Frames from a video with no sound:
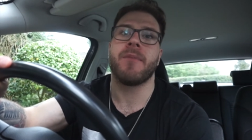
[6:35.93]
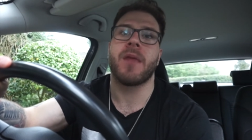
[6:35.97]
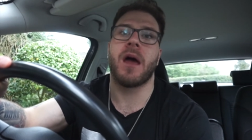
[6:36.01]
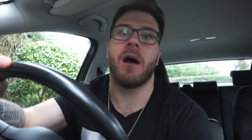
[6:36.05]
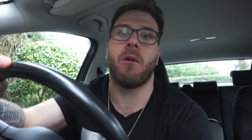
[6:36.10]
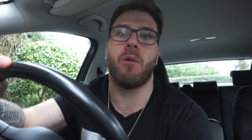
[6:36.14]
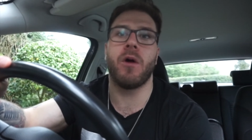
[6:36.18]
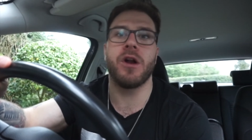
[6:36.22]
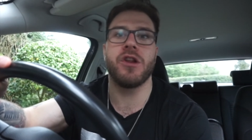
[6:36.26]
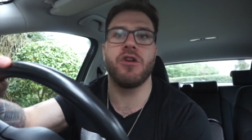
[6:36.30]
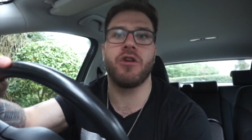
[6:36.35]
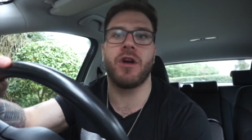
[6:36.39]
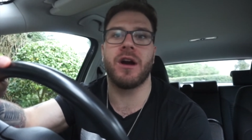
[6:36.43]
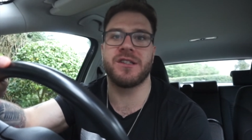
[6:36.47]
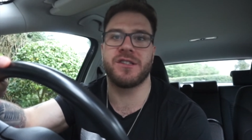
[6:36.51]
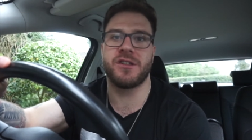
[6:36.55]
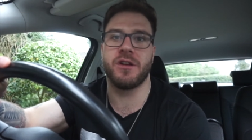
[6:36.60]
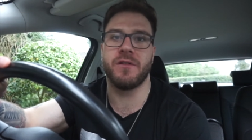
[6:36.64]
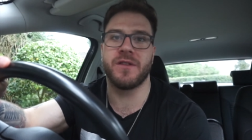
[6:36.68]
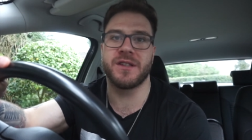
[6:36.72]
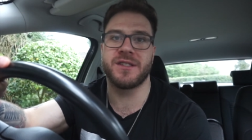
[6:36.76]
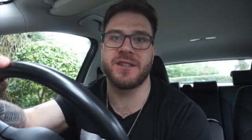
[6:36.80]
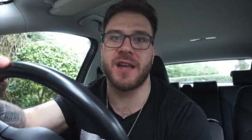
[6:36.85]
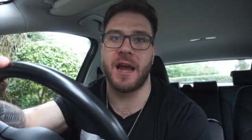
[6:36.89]
I want you guys to
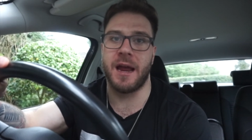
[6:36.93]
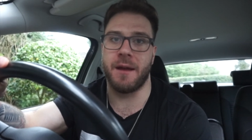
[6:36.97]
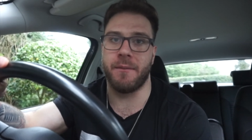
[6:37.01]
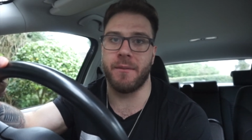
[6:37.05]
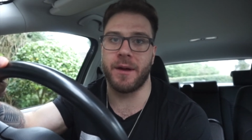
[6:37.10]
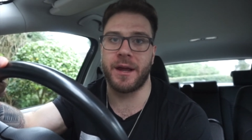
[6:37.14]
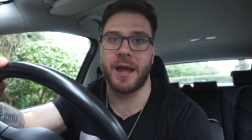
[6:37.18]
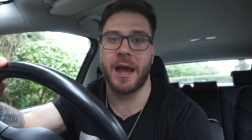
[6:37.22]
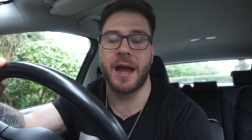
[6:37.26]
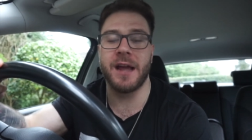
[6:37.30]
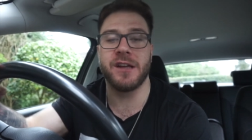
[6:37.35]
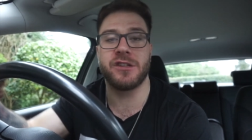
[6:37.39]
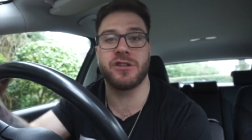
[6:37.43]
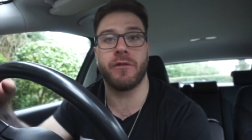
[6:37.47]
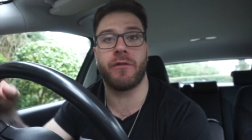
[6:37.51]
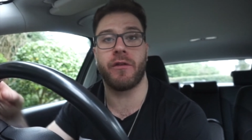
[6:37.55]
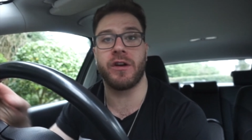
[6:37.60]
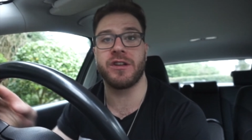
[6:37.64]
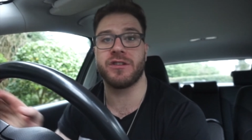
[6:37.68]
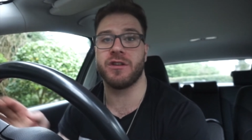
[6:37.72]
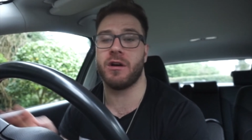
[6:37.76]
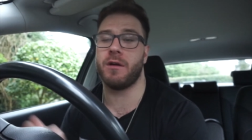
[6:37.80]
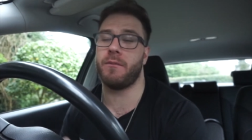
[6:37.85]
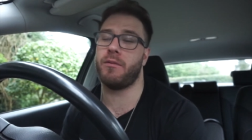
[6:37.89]
do the same, okay? So, for
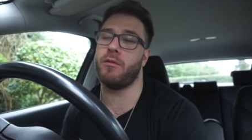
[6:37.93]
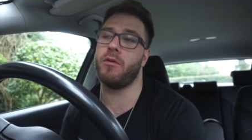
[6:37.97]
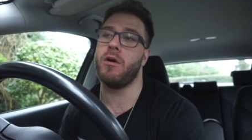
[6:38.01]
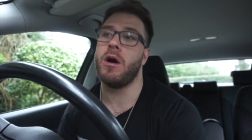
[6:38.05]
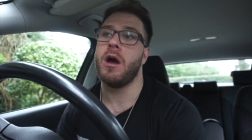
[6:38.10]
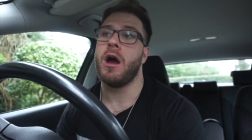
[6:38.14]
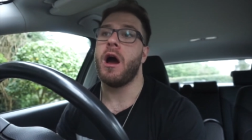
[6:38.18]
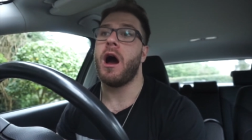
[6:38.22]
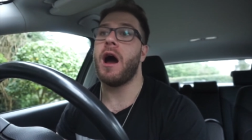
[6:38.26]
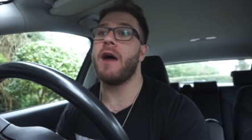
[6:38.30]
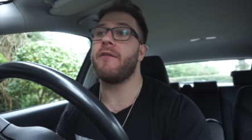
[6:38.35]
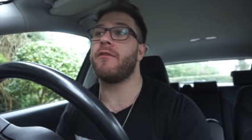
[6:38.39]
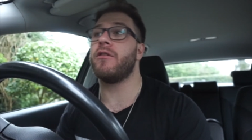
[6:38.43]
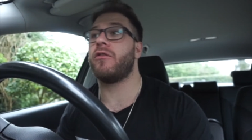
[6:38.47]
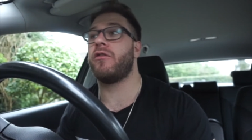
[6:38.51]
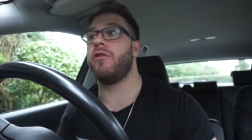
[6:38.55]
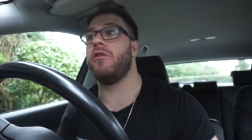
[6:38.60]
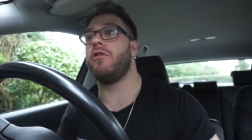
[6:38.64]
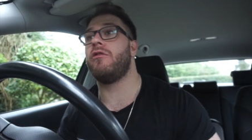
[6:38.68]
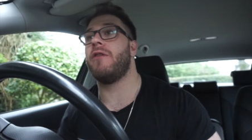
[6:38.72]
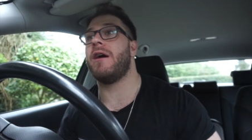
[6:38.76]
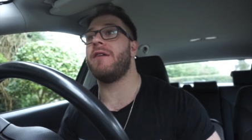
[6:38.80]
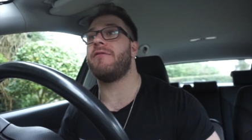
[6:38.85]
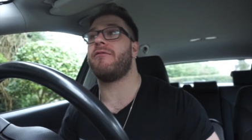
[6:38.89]
example, I've got
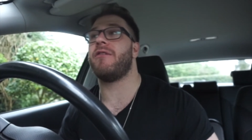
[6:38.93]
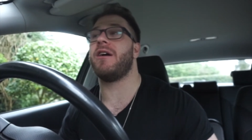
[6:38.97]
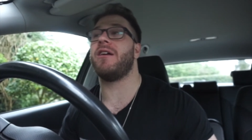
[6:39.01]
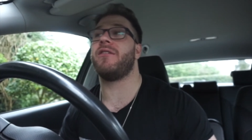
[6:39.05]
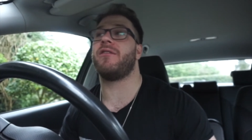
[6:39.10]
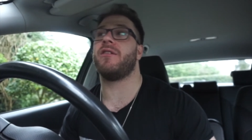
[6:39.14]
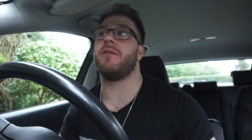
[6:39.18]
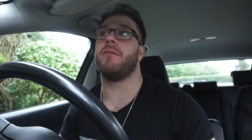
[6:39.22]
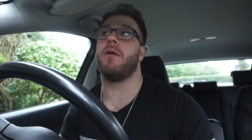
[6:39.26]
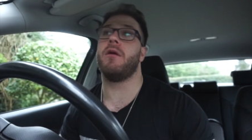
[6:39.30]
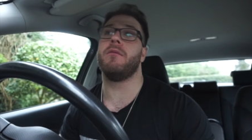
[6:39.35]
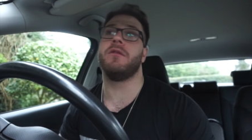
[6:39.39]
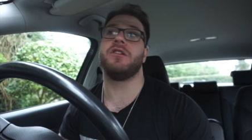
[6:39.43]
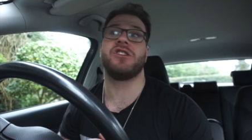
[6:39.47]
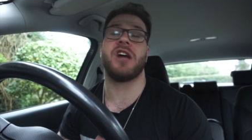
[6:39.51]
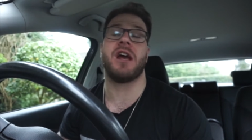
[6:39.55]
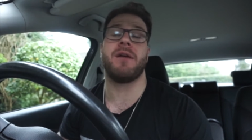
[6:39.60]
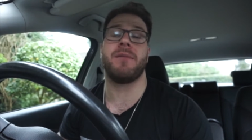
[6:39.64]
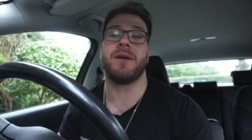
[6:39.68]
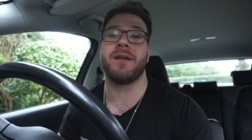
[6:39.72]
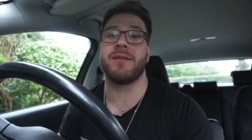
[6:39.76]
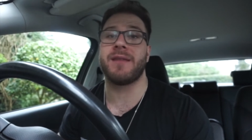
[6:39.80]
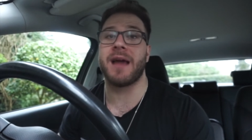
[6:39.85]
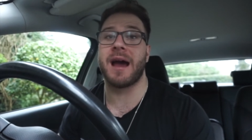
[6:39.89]
two great friends at the moment,
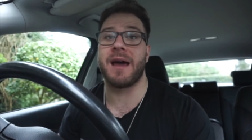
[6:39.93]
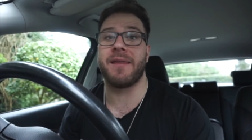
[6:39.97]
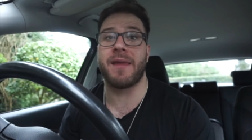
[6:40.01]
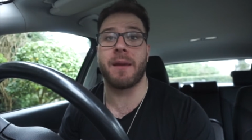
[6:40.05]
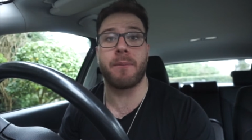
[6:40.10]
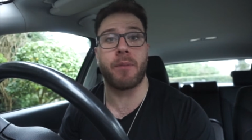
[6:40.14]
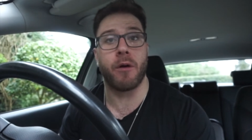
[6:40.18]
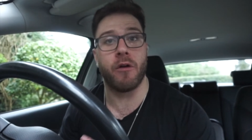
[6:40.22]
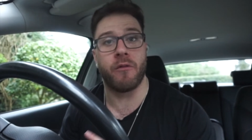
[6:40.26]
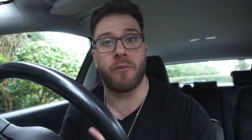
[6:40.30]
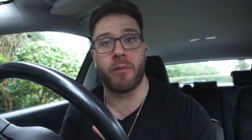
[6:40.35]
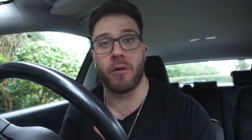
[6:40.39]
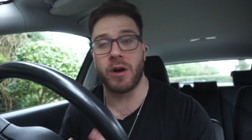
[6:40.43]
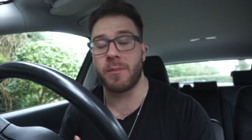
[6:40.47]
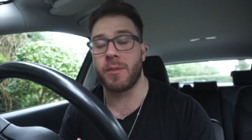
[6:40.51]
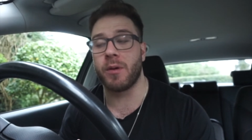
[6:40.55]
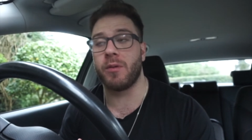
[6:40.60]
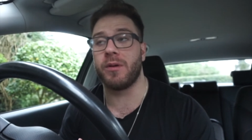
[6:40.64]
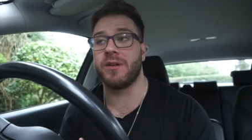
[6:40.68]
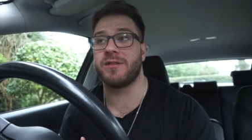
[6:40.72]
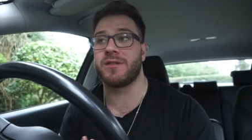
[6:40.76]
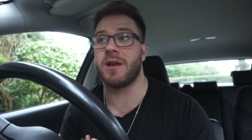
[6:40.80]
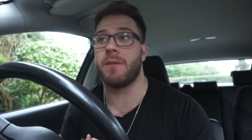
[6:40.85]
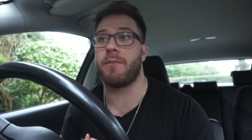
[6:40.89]
Jamie and Dan. They're both
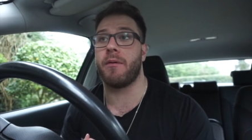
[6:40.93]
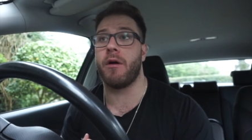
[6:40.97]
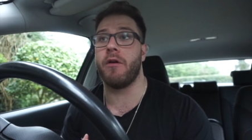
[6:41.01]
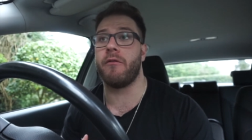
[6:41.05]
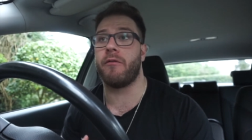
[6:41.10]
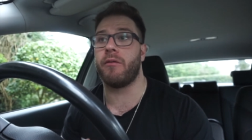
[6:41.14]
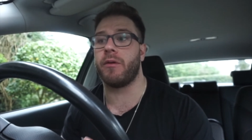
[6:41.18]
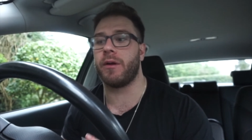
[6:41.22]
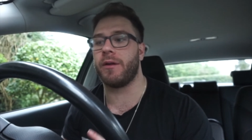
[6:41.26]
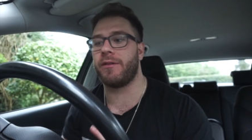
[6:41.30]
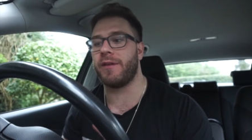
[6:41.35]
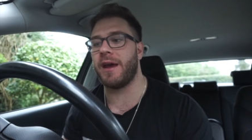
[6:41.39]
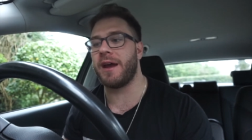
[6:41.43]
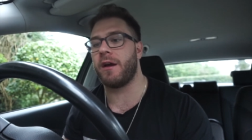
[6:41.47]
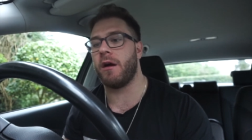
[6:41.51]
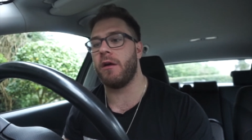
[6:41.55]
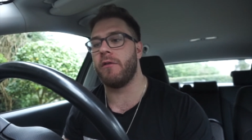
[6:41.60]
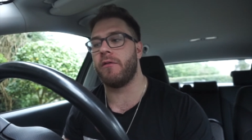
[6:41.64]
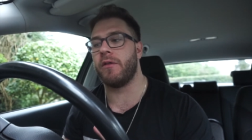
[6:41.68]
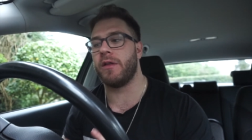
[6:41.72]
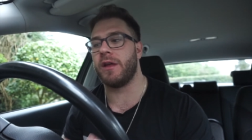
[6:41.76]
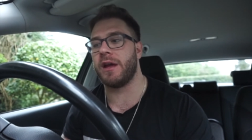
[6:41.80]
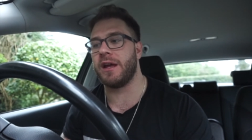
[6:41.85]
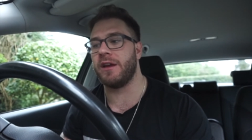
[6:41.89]
bodybuilders. They both want to take
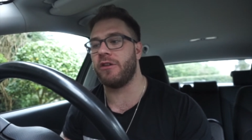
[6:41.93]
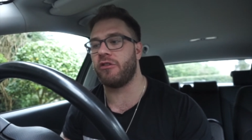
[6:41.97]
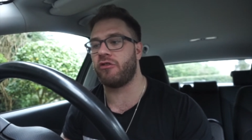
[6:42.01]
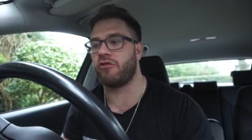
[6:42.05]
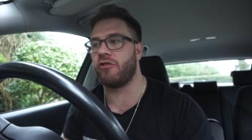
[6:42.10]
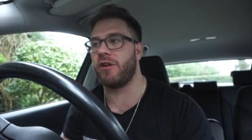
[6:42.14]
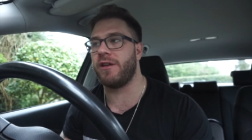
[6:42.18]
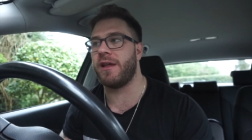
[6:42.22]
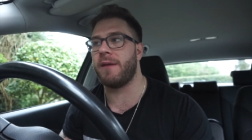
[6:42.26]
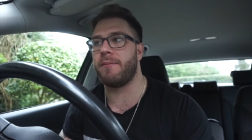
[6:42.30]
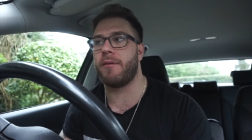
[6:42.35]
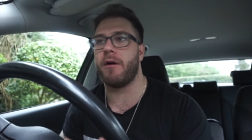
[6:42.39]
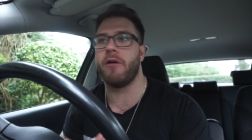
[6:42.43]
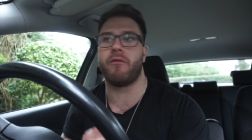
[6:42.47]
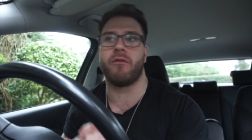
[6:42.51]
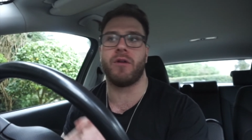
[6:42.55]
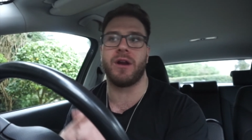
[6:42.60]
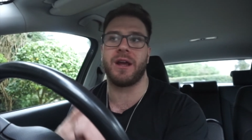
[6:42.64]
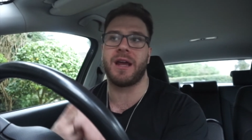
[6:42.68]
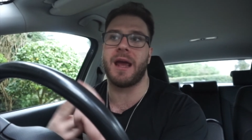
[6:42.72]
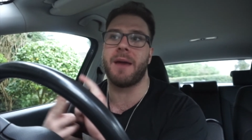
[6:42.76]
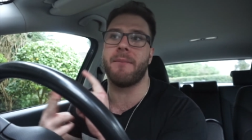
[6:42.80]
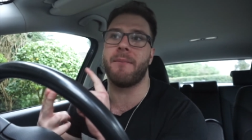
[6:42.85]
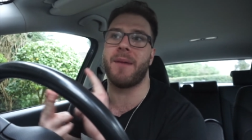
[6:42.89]
over the industry. They both
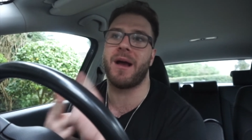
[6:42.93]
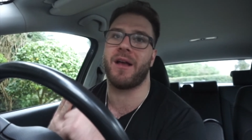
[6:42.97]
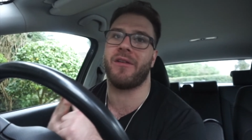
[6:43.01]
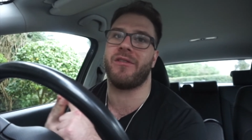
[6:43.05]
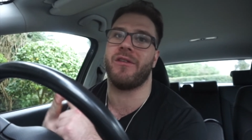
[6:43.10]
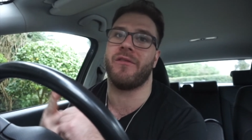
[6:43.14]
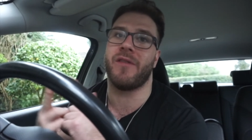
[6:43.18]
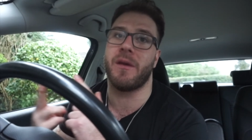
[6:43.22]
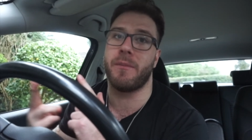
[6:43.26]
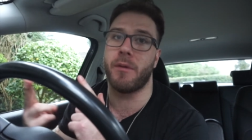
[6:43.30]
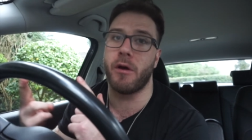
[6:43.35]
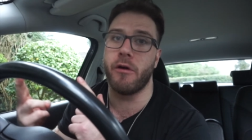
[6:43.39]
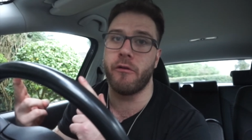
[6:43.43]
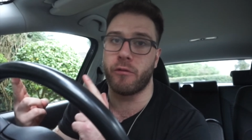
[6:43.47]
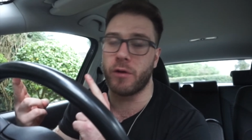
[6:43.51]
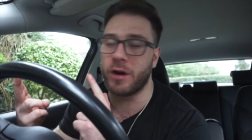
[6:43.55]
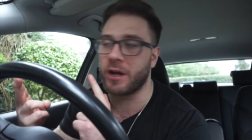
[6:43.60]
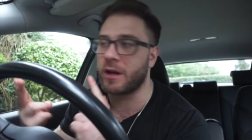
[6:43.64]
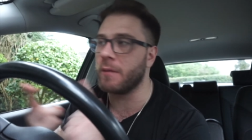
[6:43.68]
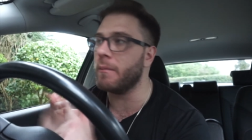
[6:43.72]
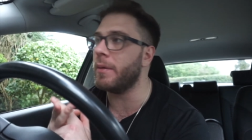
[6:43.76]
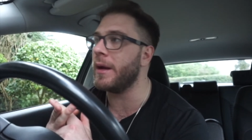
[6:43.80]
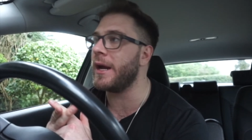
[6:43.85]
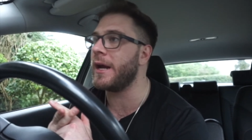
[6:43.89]
want to get massive. They both want
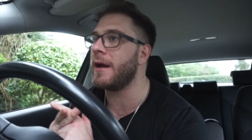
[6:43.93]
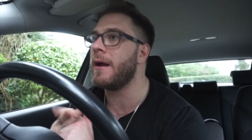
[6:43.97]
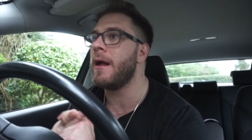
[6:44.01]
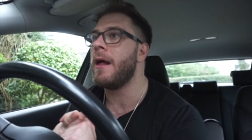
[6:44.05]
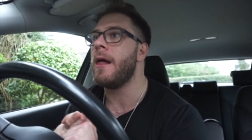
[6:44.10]
to compete.